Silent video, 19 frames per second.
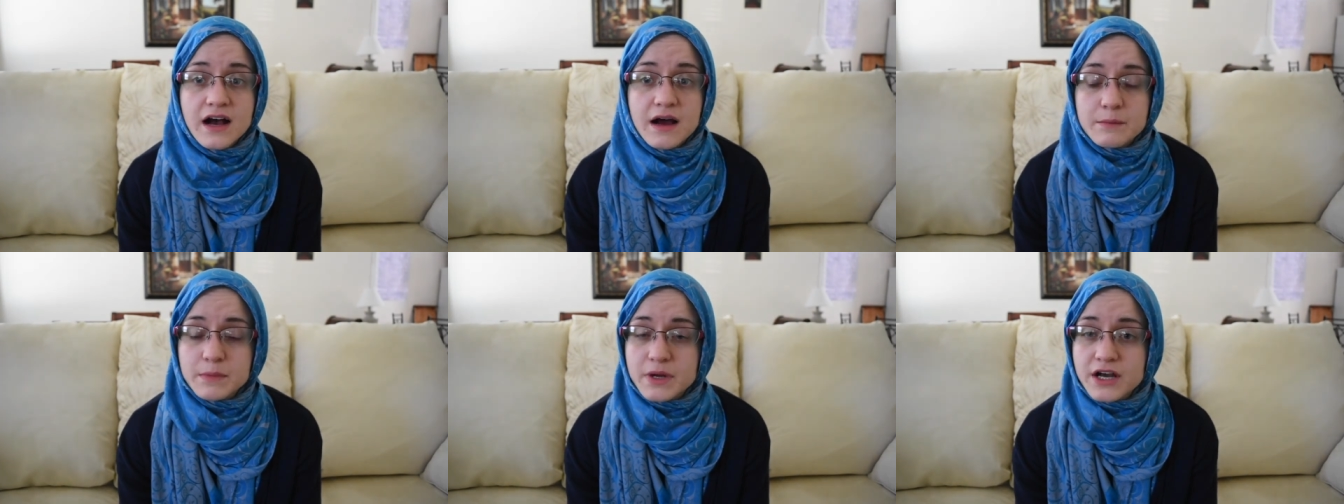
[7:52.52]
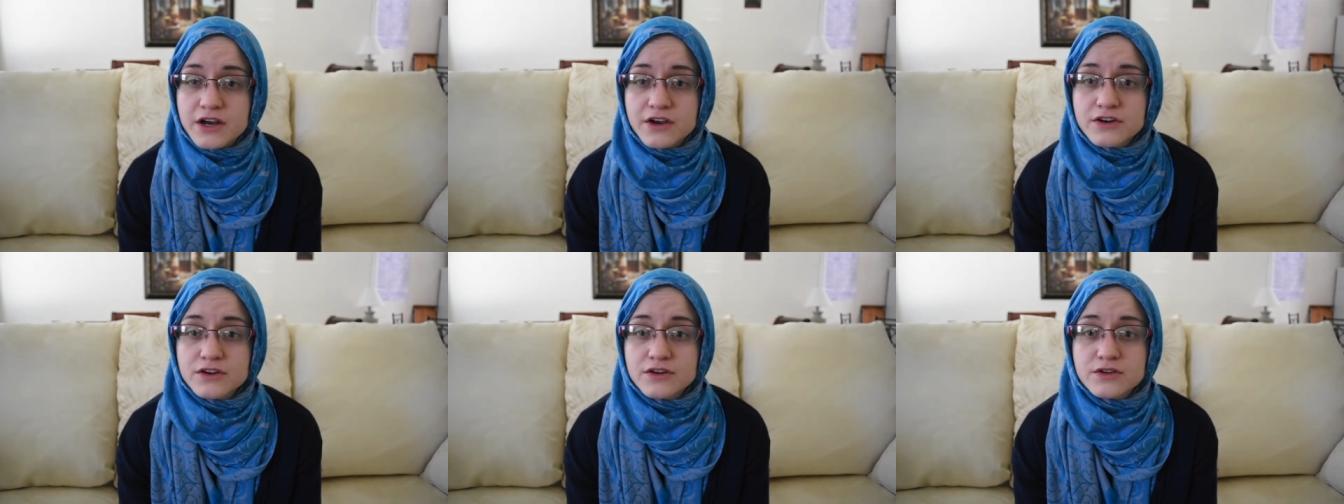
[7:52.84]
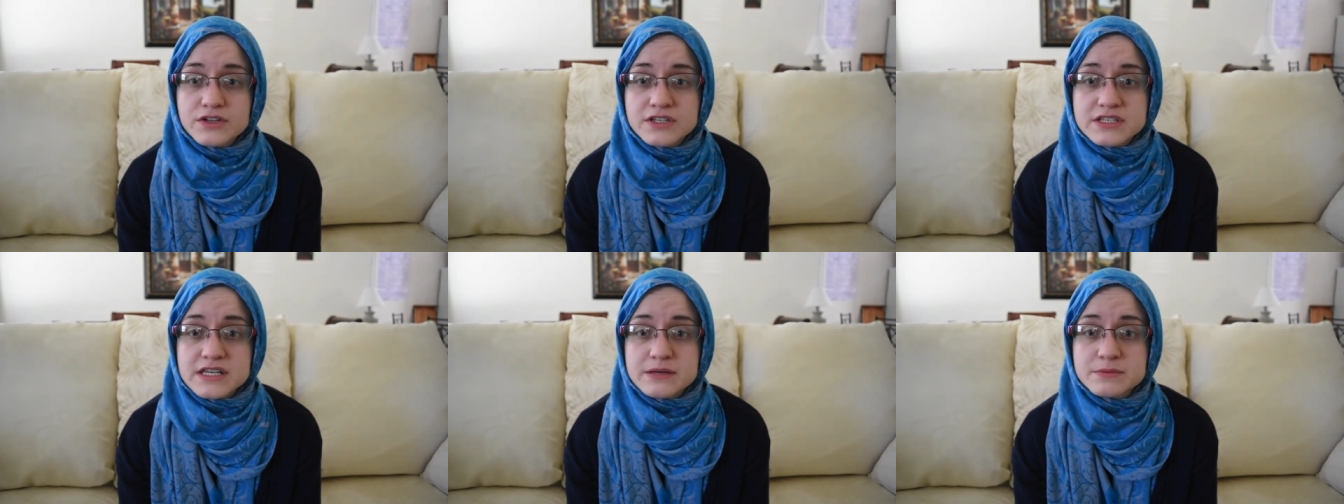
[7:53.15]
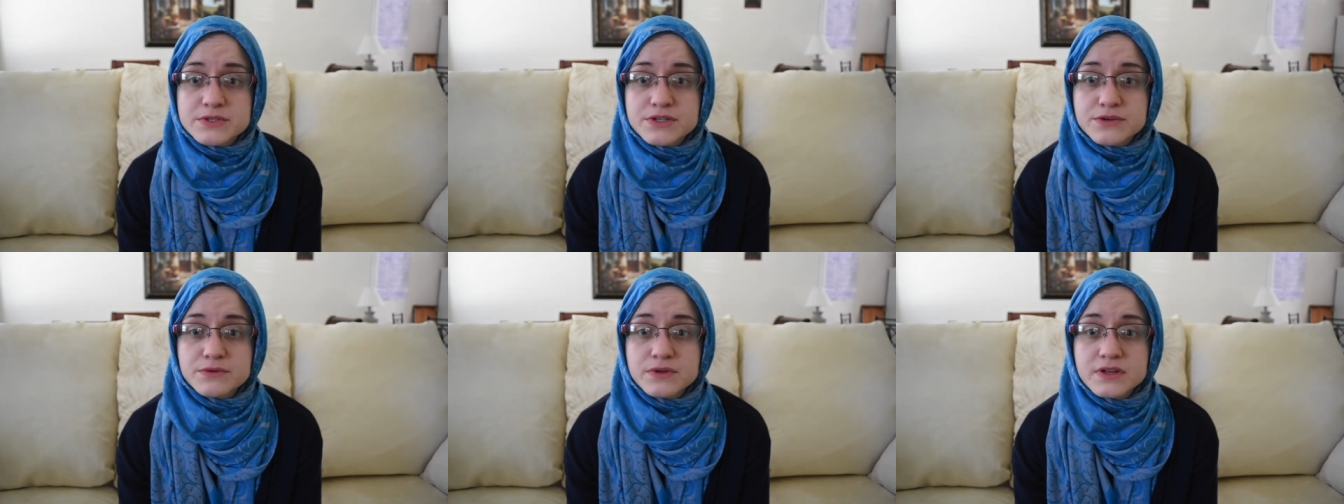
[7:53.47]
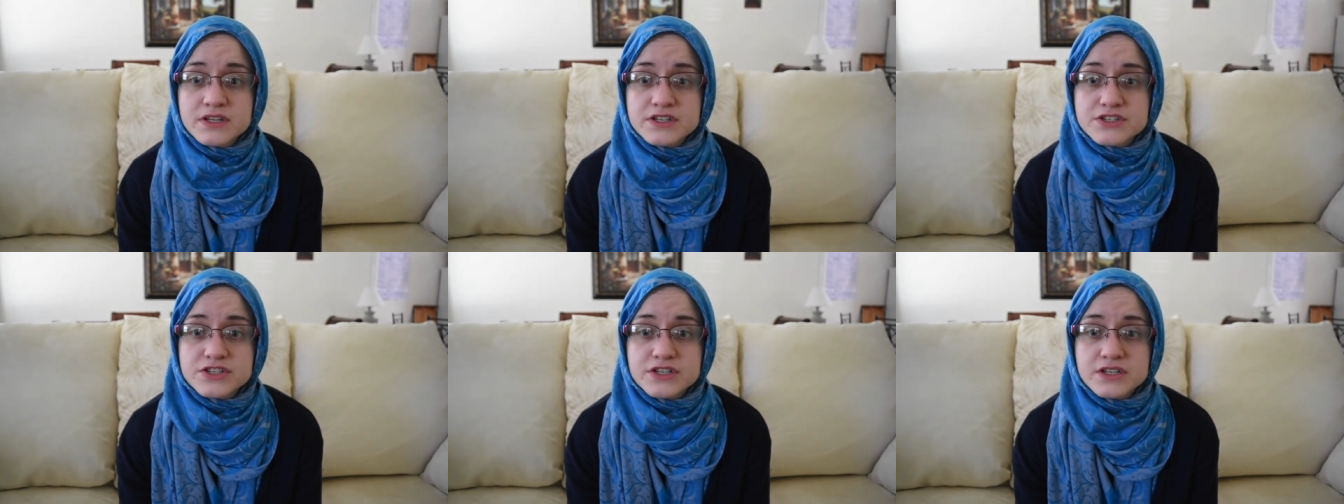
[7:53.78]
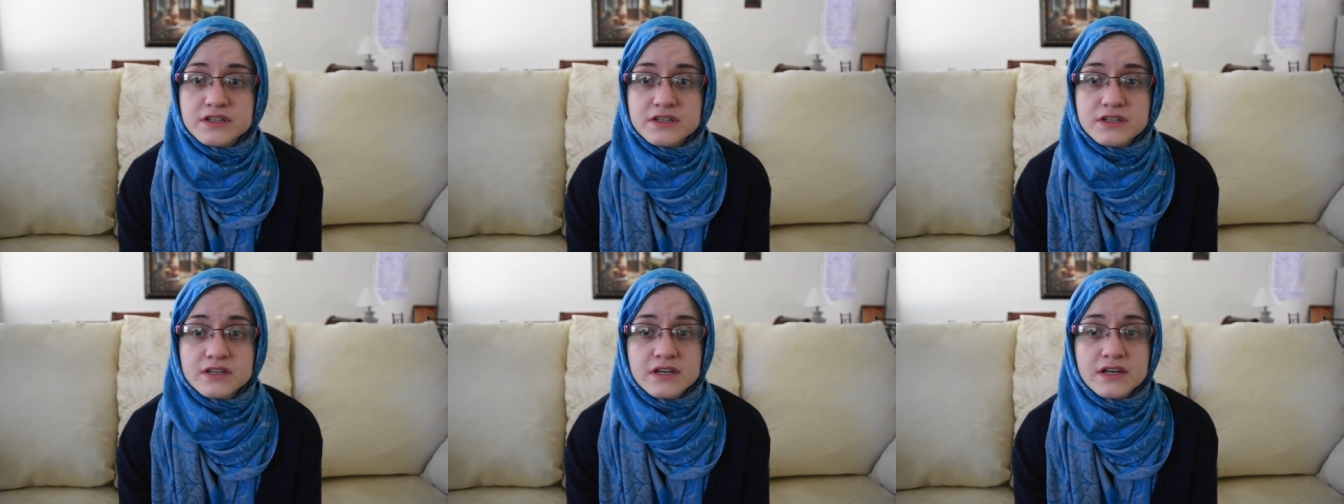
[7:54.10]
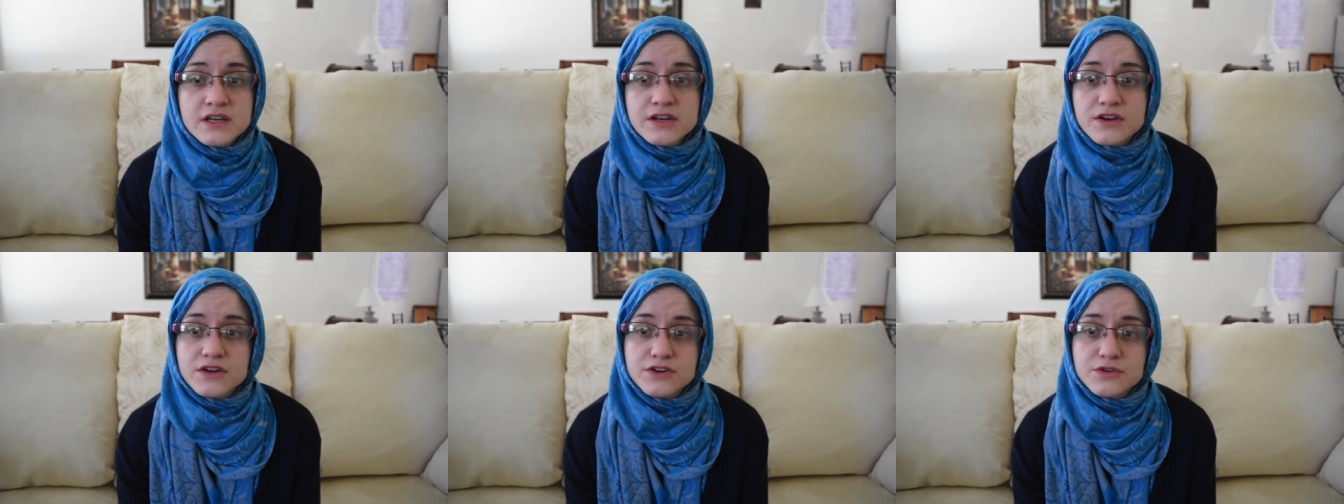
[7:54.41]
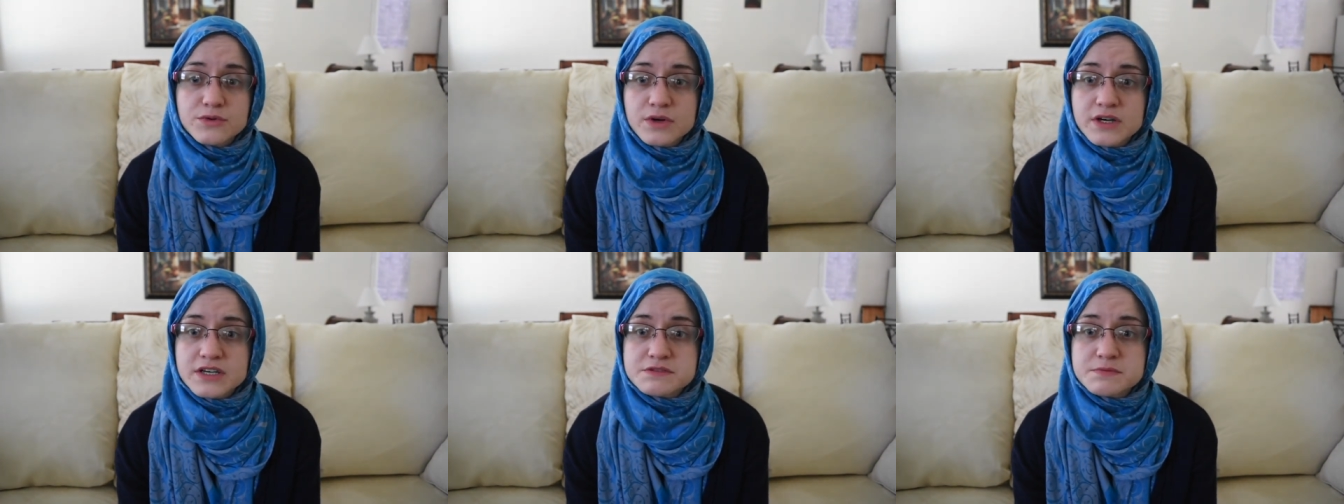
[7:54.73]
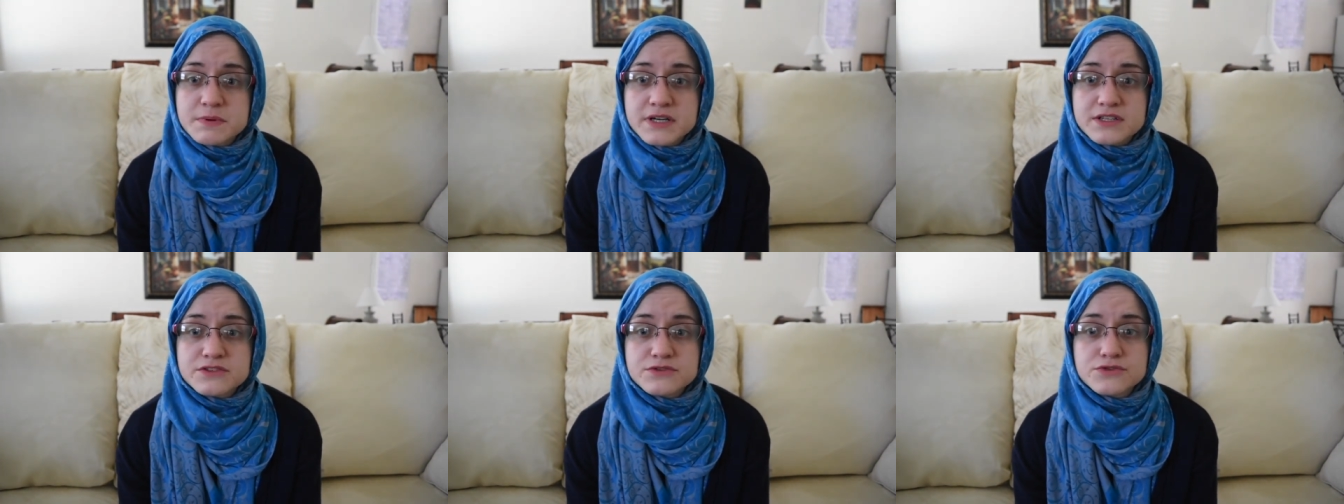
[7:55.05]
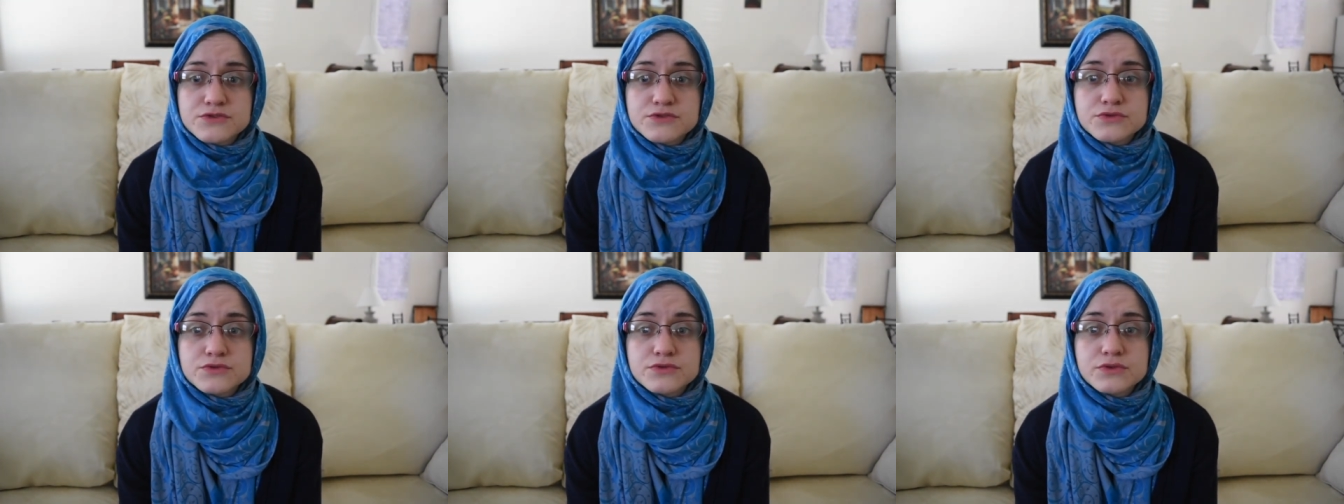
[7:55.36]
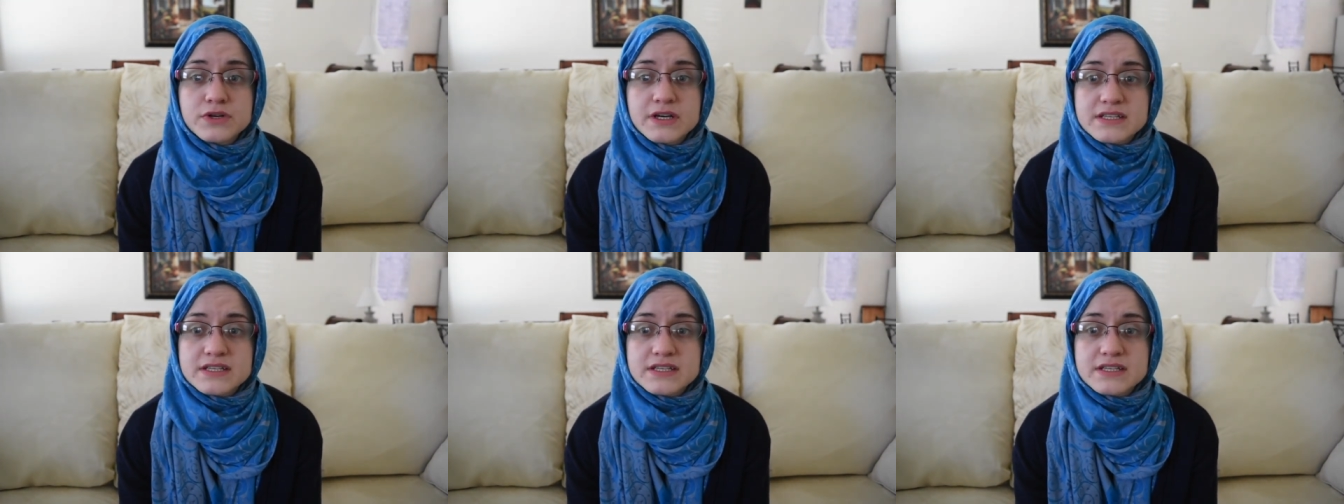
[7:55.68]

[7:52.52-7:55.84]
I'm not going to accept your religion, nor do I expect you to